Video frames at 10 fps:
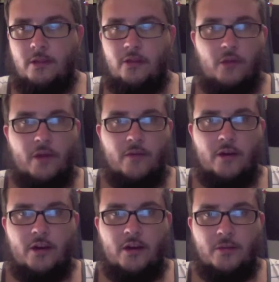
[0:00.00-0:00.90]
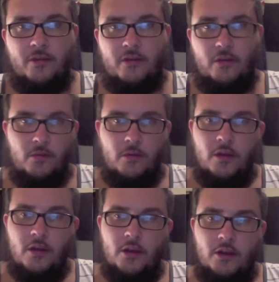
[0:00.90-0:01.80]
you have already, number 2,
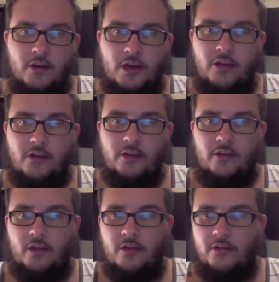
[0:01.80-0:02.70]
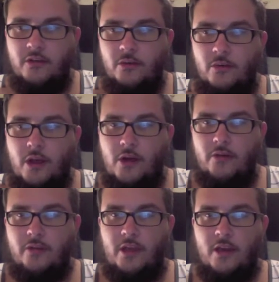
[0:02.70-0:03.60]
you're cussing each other. So not
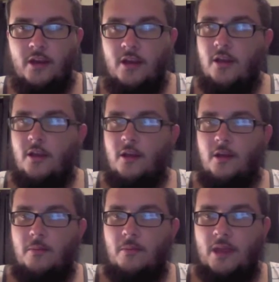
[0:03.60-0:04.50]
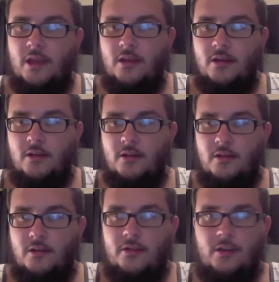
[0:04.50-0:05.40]
only is that making
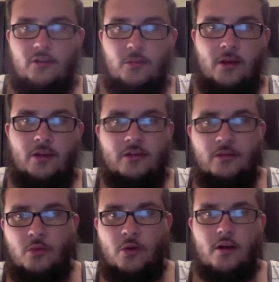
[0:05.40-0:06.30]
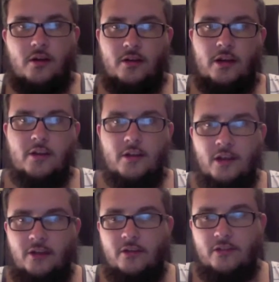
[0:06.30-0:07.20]
the situation worse, now you're
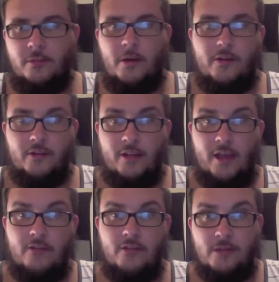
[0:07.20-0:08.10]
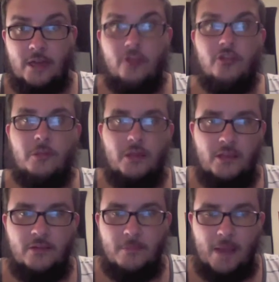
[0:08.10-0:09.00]
cussing at somebody, so then they have something else to
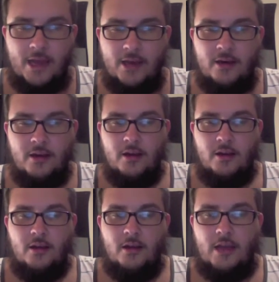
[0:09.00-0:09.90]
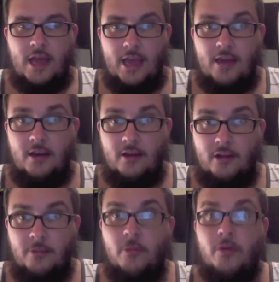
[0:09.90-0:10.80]
be even mad at on
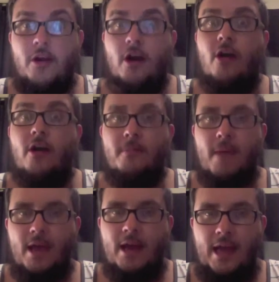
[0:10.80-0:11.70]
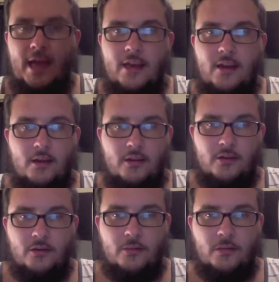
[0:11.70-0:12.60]
top of what they're already mad at.
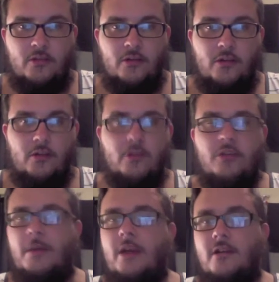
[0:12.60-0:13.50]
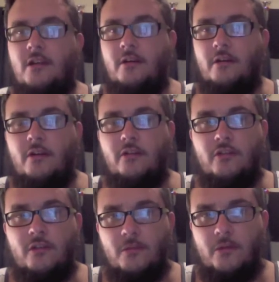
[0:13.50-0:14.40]
So make sure you use respect in a
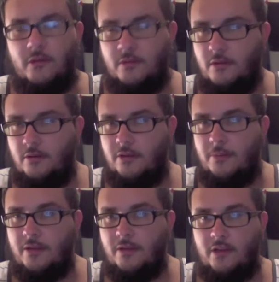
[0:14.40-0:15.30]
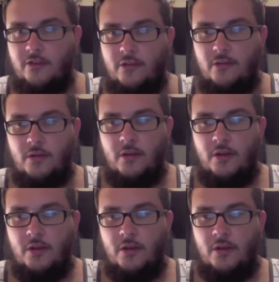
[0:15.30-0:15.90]
relationship. Respect will get you